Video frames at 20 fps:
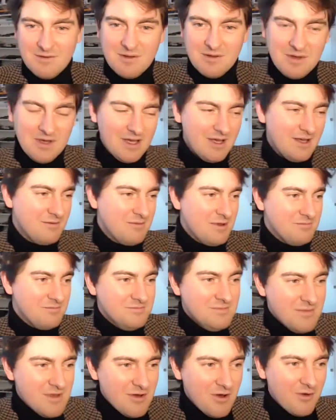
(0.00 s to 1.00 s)
uh,
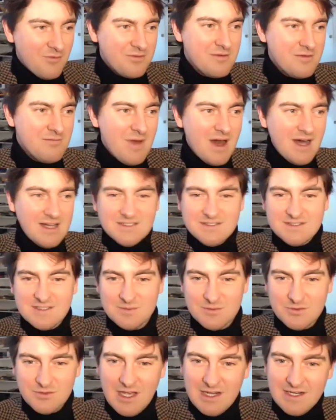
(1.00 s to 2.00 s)
of the master
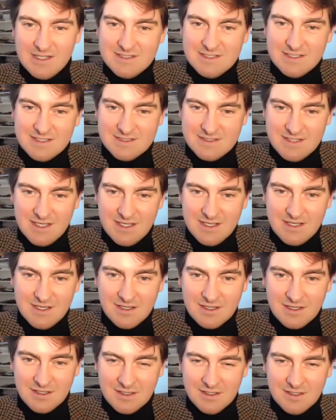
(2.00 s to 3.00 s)
morality and
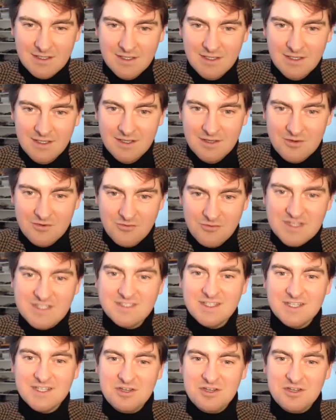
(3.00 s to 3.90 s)
taking risk in